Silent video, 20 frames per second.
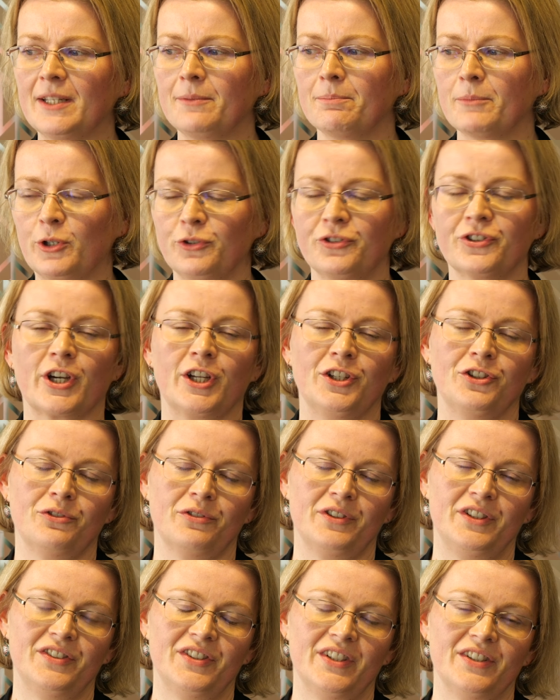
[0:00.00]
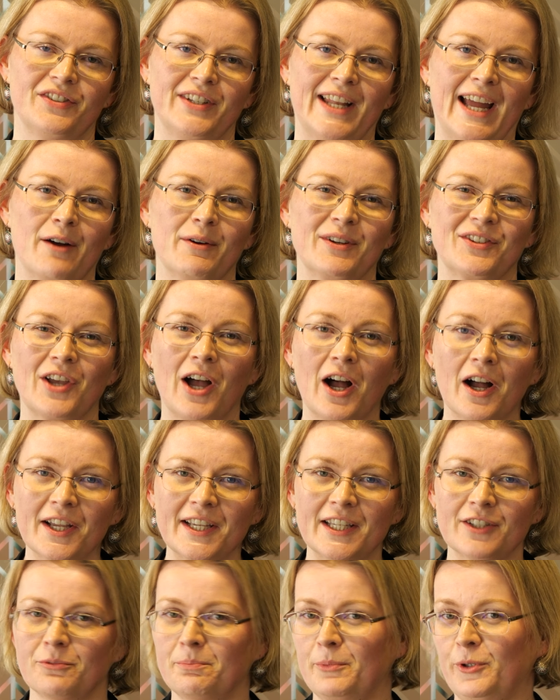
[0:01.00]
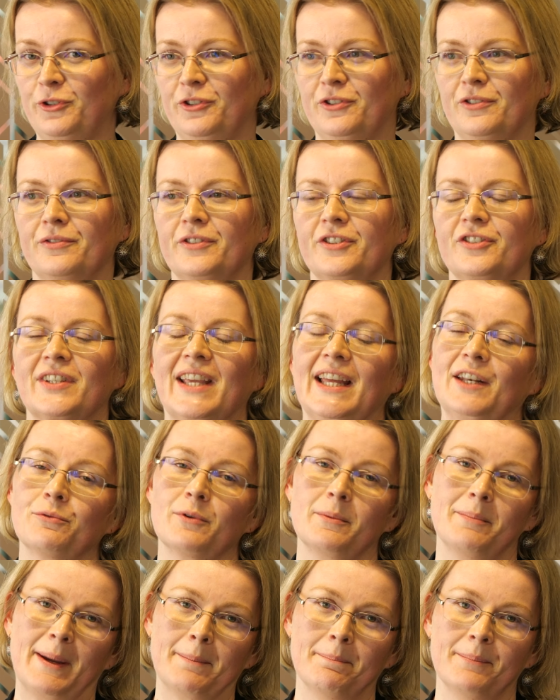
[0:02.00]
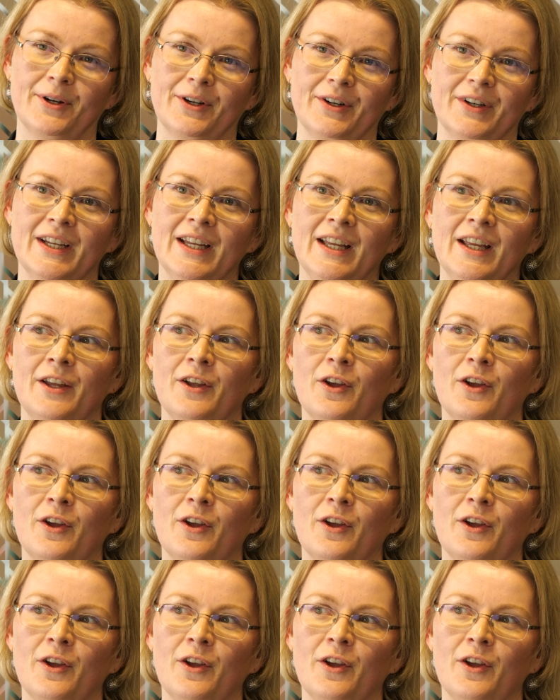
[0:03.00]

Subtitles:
in most countries is now as high as most of us can remember.